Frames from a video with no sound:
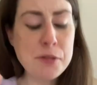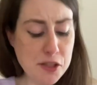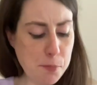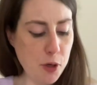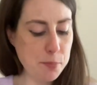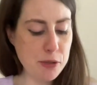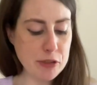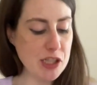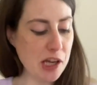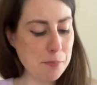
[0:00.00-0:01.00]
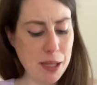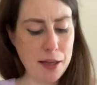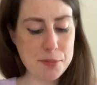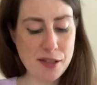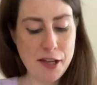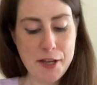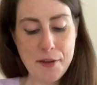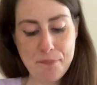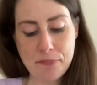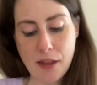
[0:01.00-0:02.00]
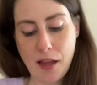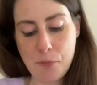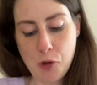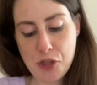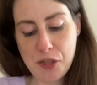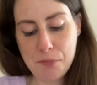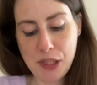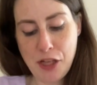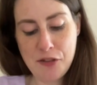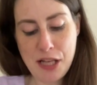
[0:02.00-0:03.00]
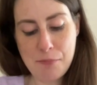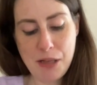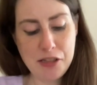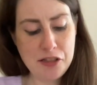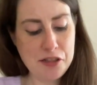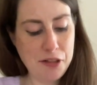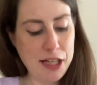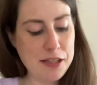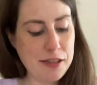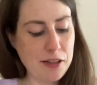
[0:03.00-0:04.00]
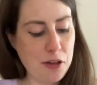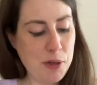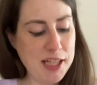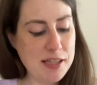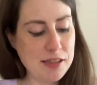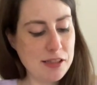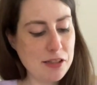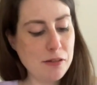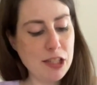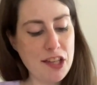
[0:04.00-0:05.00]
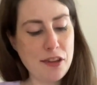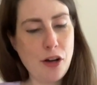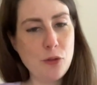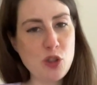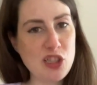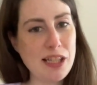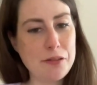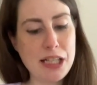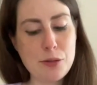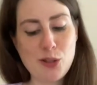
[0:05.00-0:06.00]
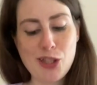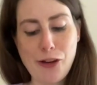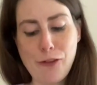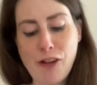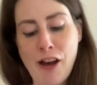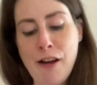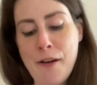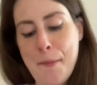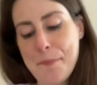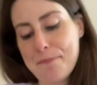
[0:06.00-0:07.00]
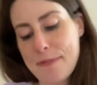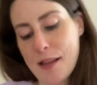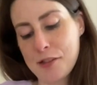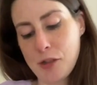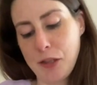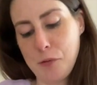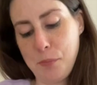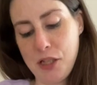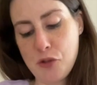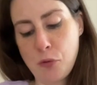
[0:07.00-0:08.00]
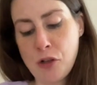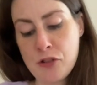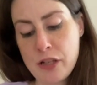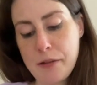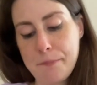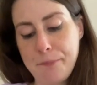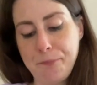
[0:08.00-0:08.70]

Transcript: going to pop you on time lapse. I'm watching Below Deck Mediterranean. I waited until like the whole series was over so I could binge watch it.